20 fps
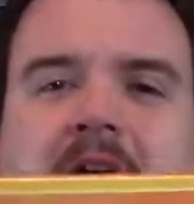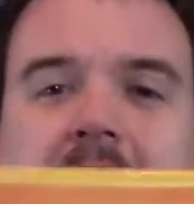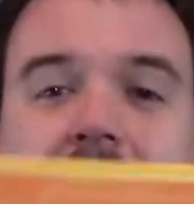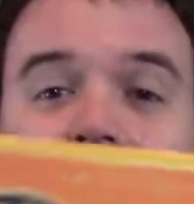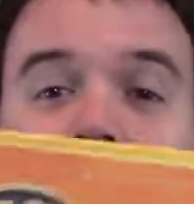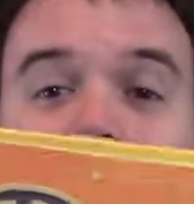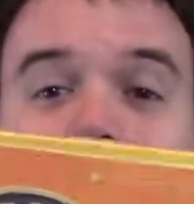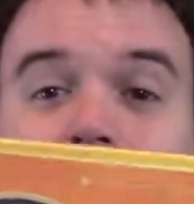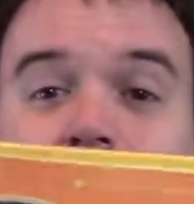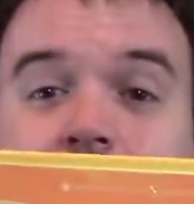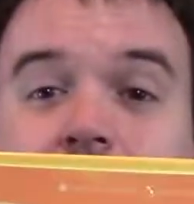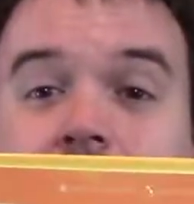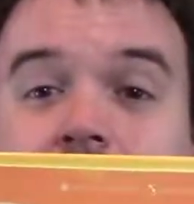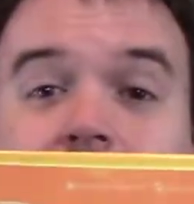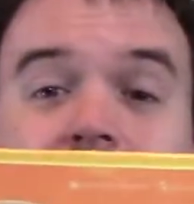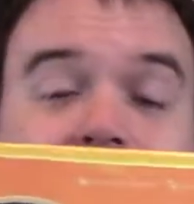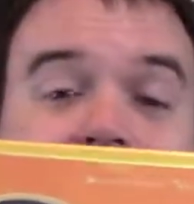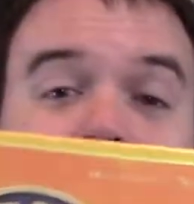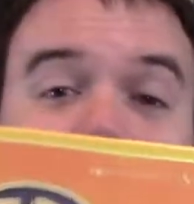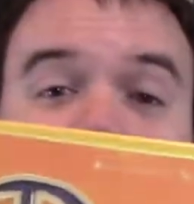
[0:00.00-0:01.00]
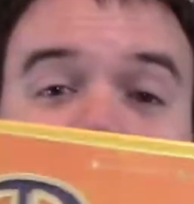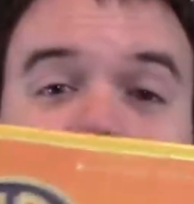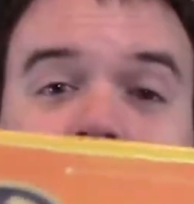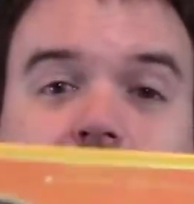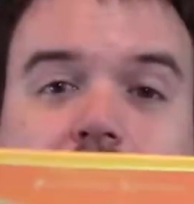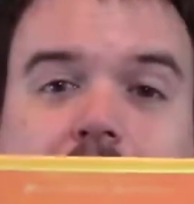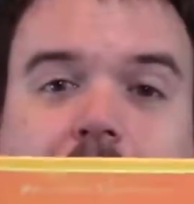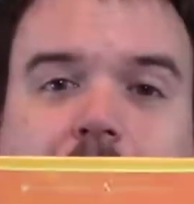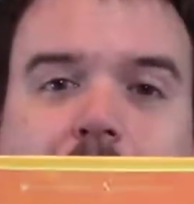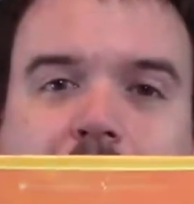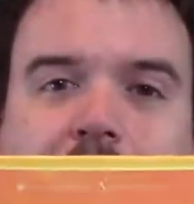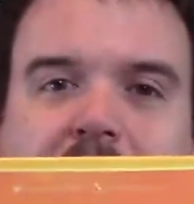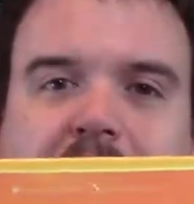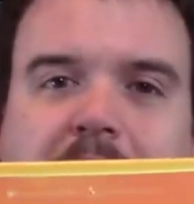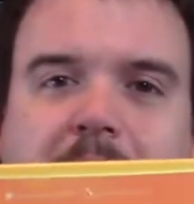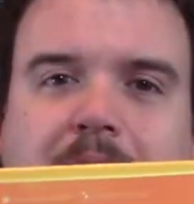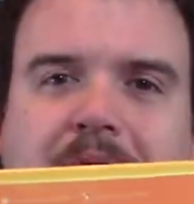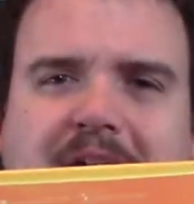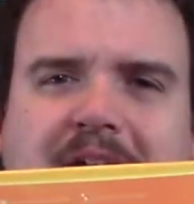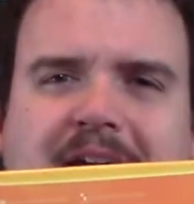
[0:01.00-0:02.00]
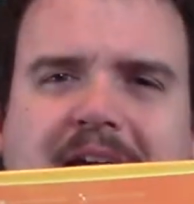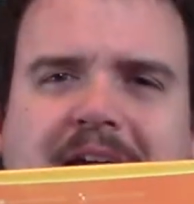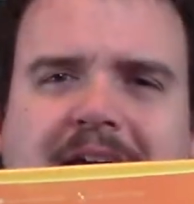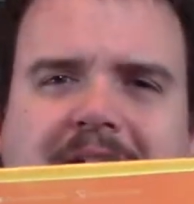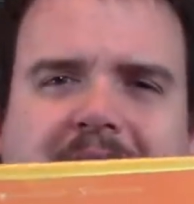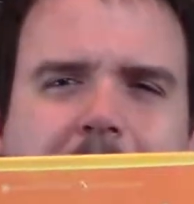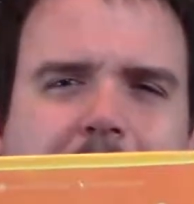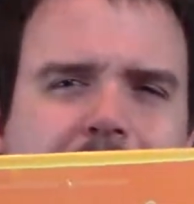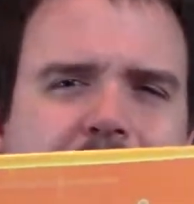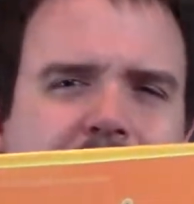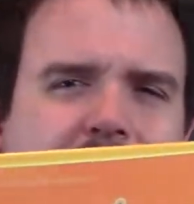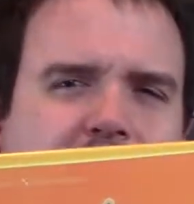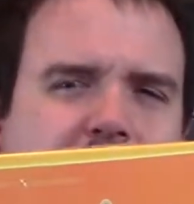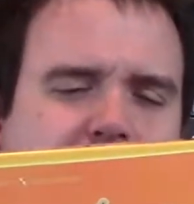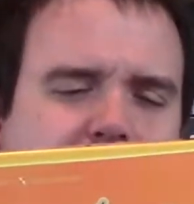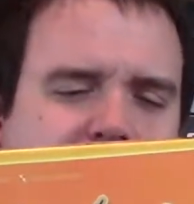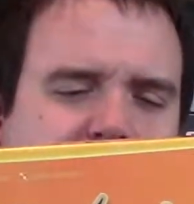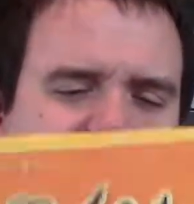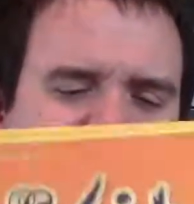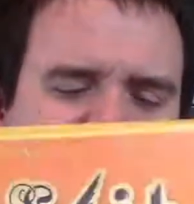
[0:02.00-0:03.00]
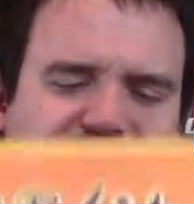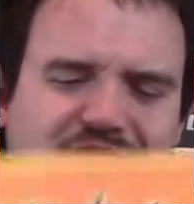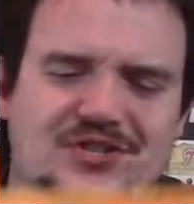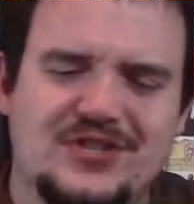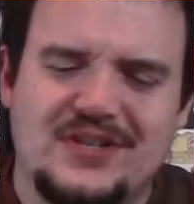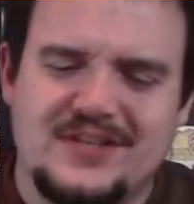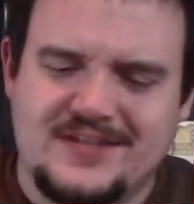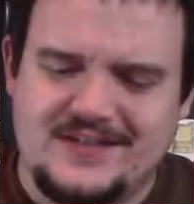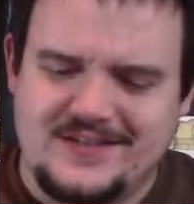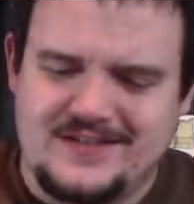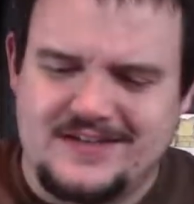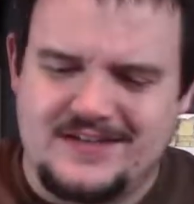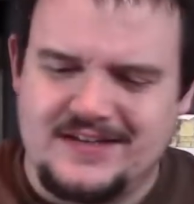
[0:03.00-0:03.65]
and don't get me wrong, I like the artwork, but it just